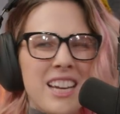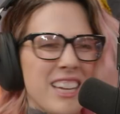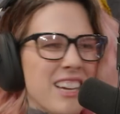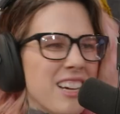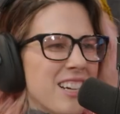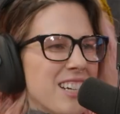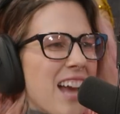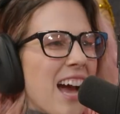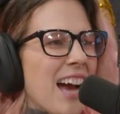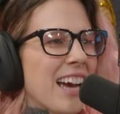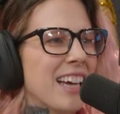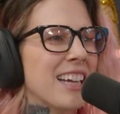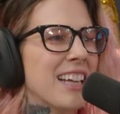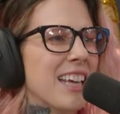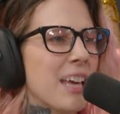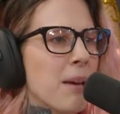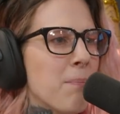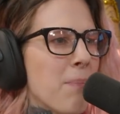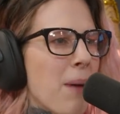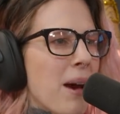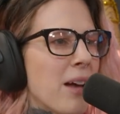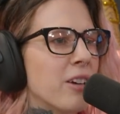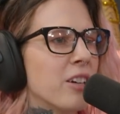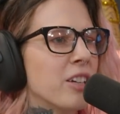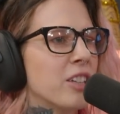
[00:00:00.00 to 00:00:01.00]
you're not going to get
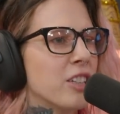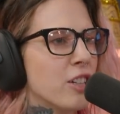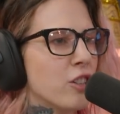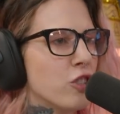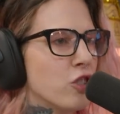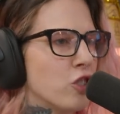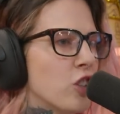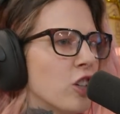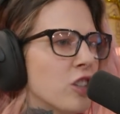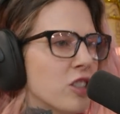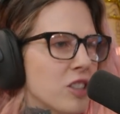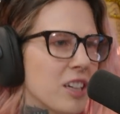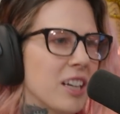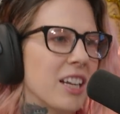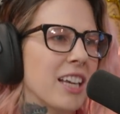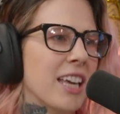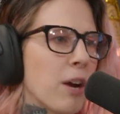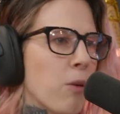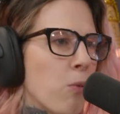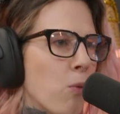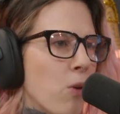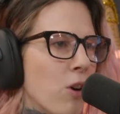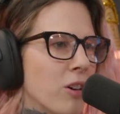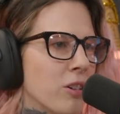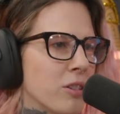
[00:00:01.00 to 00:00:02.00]
better. You're just going to
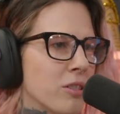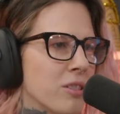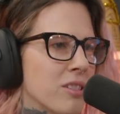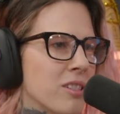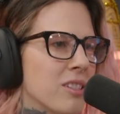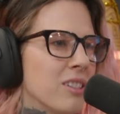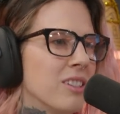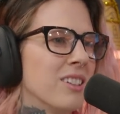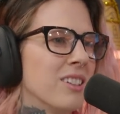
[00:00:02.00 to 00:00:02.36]
get worse.